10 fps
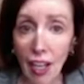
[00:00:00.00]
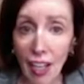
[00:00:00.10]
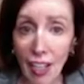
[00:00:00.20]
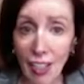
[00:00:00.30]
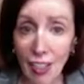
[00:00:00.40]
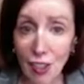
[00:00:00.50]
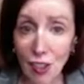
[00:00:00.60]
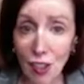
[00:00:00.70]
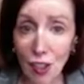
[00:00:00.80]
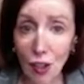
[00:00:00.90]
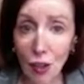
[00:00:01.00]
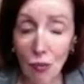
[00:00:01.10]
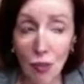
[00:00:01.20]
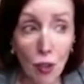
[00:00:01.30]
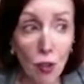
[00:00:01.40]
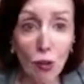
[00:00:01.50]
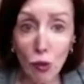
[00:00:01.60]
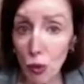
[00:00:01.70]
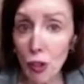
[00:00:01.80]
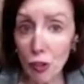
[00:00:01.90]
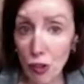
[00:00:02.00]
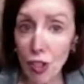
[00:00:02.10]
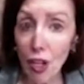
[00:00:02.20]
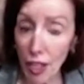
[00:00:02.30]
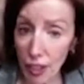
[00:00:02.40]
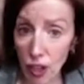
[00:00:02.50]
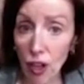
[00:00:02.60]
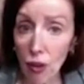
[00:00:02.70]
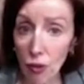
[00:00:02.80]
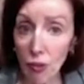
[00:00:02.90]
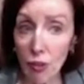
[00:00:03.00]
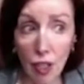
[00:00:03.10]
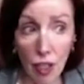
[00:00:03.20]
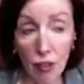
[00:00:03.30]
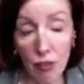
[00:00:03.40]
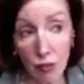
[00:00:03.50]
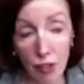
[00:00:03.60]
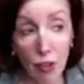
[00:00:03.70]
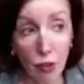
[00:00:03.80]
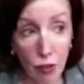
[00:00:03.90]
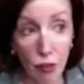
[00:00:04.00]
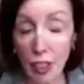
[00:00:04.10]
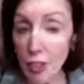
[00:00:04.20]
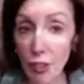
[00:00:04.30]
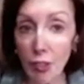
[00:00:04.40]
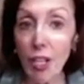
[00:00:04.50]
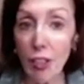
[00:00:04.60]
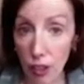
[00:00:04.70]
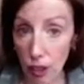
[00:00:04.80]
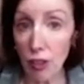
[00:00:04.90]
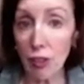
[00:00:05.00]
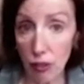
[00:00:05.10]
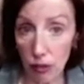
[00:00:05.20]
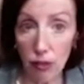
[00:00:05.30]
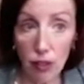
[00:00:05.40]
And there are lawyers that I know that, granted they're not young,